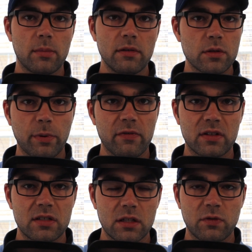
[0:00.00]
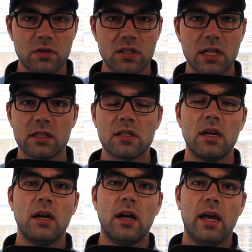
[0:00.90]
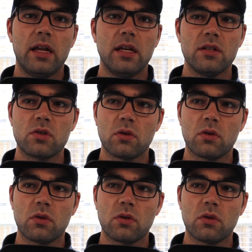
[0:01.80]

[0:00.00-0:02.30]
I believe he's a perfect 6 for 6, and his